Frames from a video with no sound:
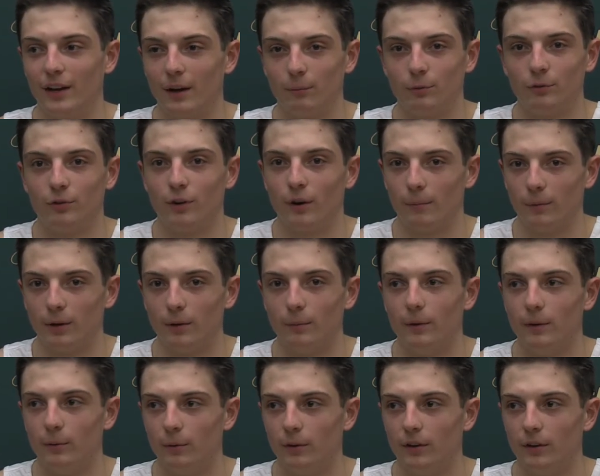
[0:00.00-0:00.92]
I'm sure I'm going to
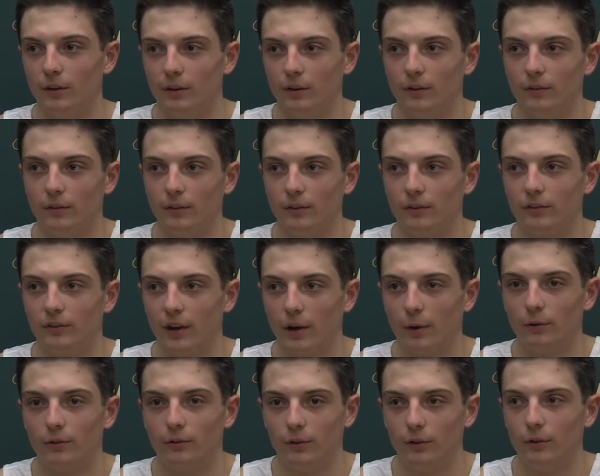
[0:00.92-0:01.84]
be really nervous. I
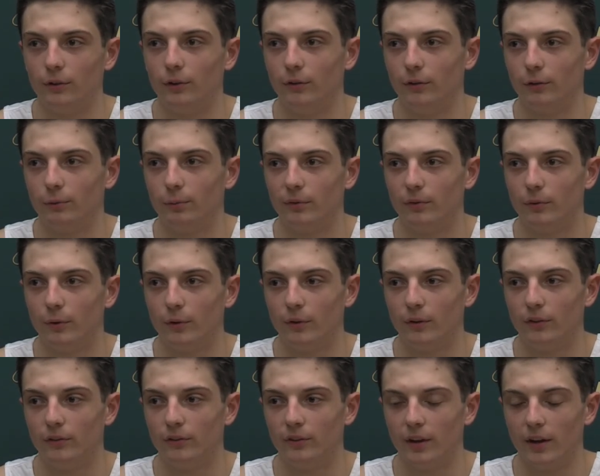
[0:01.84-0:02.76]
was a little nervous before
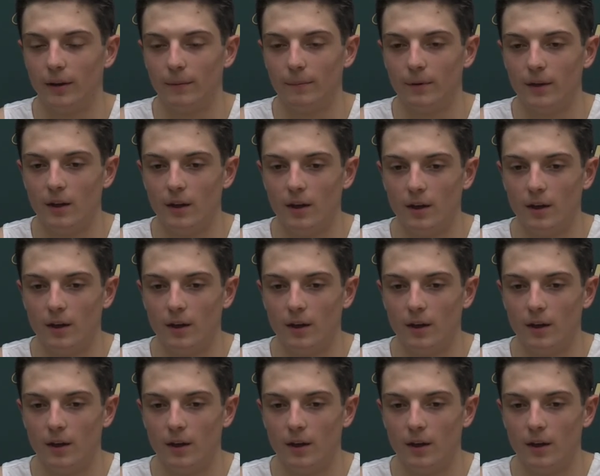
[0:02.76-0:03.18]
this game,